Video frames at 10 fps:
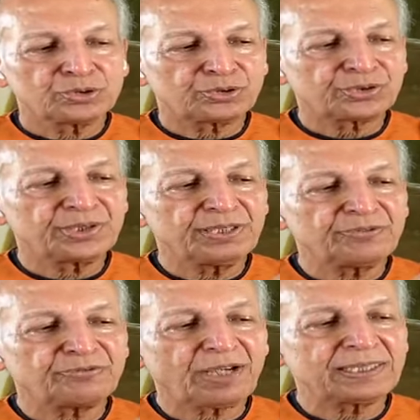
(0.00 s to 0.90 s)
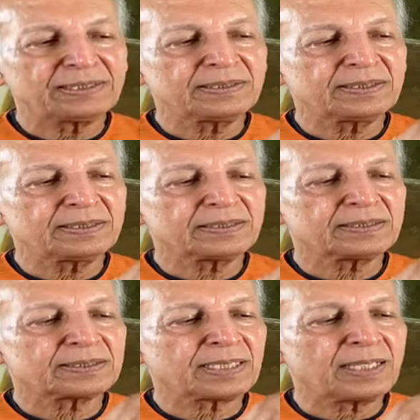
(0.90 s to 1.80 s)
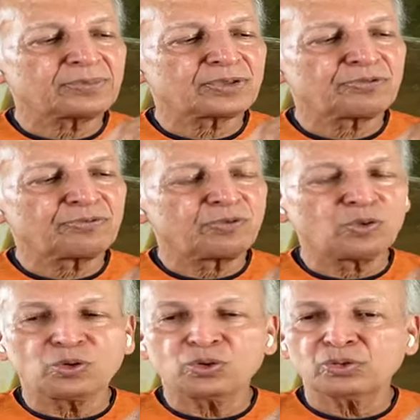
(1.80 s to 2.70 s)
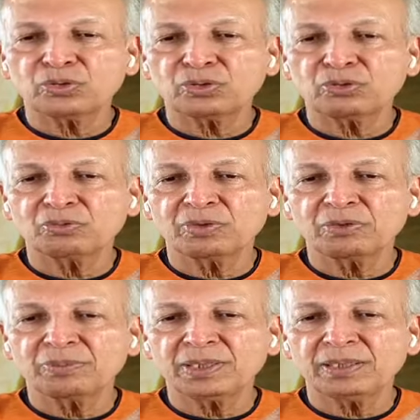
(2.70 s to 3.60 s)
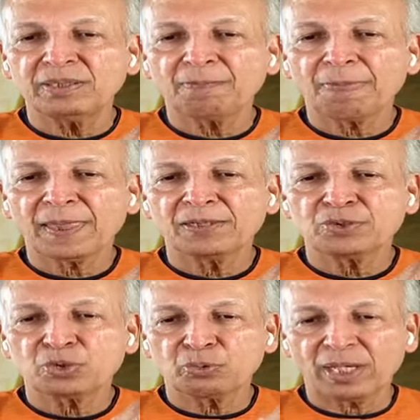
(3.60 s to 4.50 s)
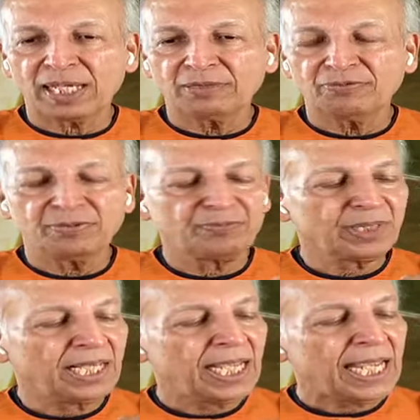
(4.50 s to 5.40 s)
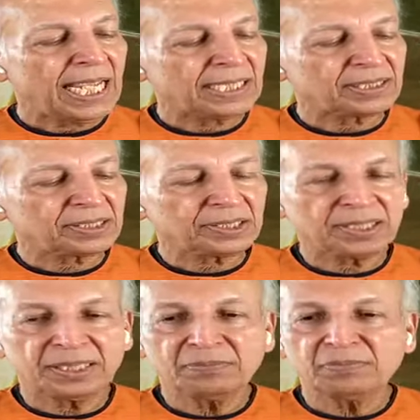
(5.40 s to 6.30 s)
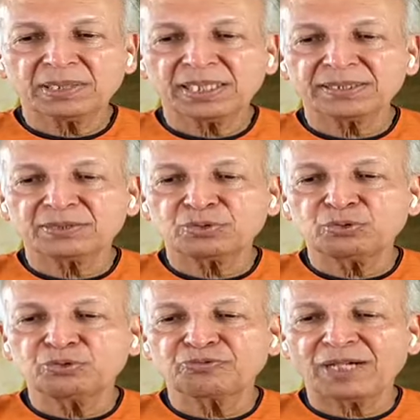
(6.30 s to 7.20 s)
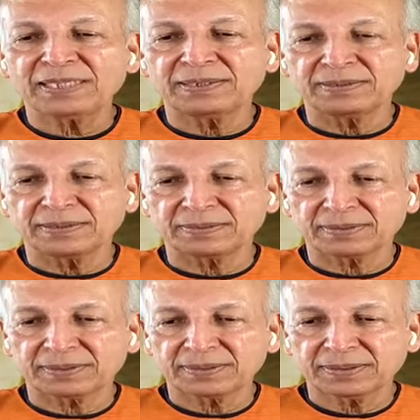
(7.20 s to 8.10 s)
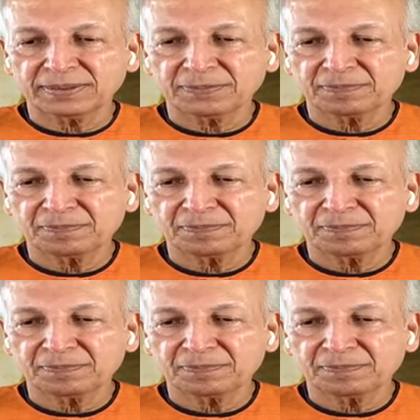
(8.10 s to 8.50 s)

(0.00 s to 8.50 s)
So 3 phalanges times 4 will be 12 and thumb has a 2 phalanges.